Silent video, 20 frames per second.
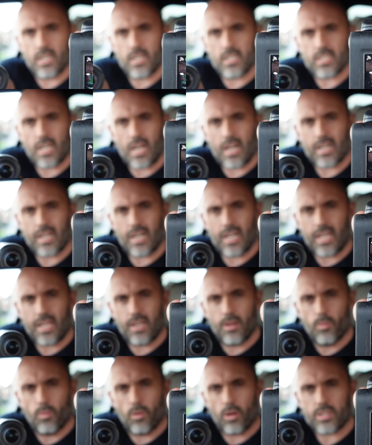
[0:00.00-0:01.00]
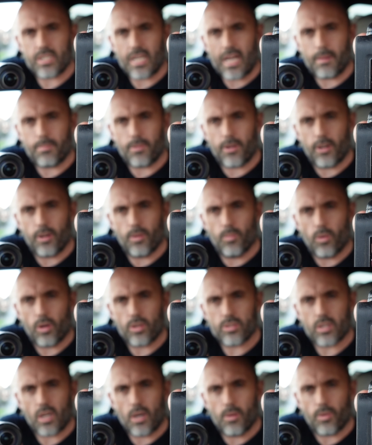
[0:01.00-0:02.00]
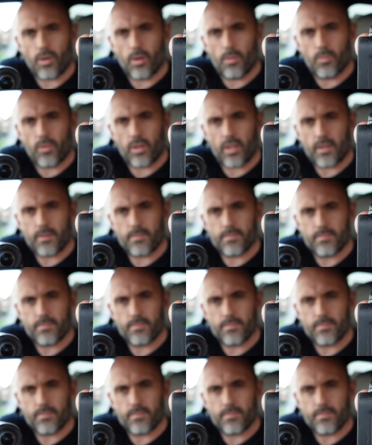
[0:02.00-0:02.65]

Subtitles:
exactly what's happening and what's going on with it.